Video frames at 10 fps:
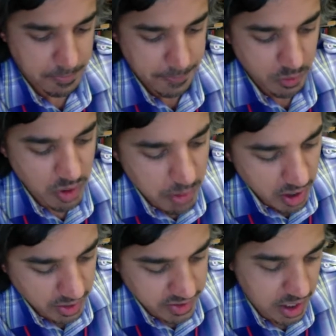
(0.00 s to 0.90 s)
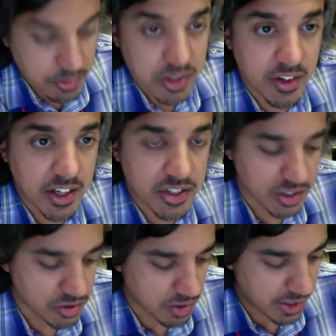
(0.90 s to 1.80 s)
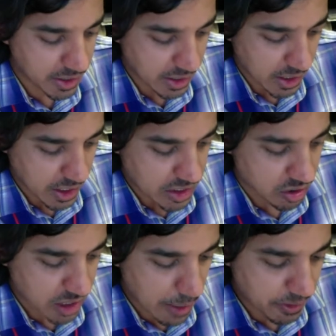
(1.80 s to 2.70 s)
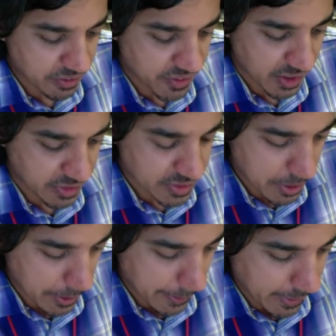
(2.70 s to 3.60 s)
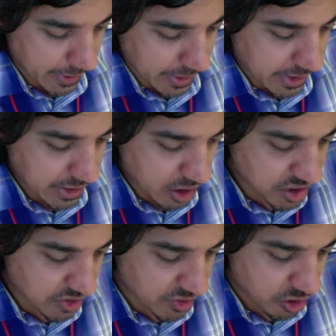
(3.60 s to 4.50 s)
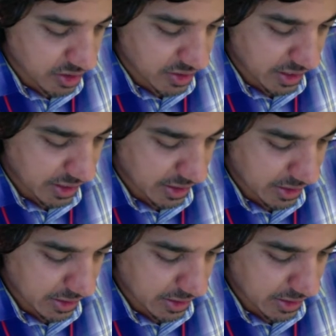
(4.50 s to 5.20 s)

remarks and observations, right? So a couple of things. He notes, of course, that